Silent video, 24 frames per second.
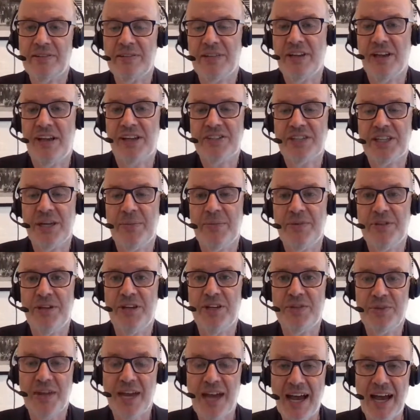last couple of
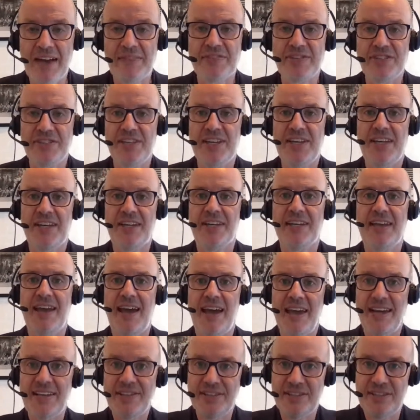years, we have seen
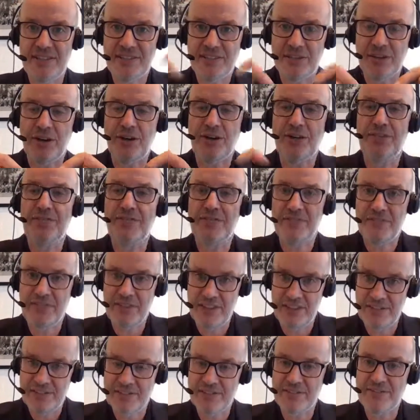cases of
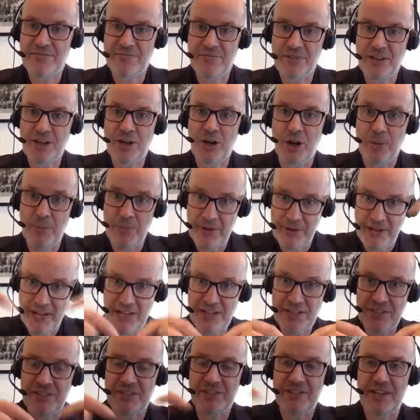this
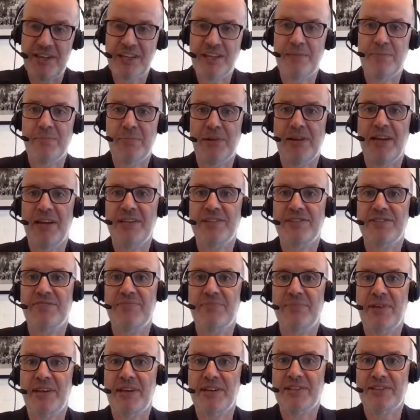recombination taking place of
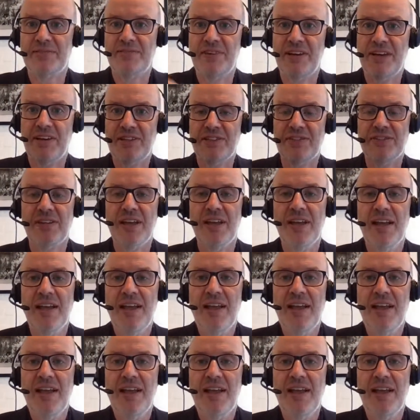mixed infections,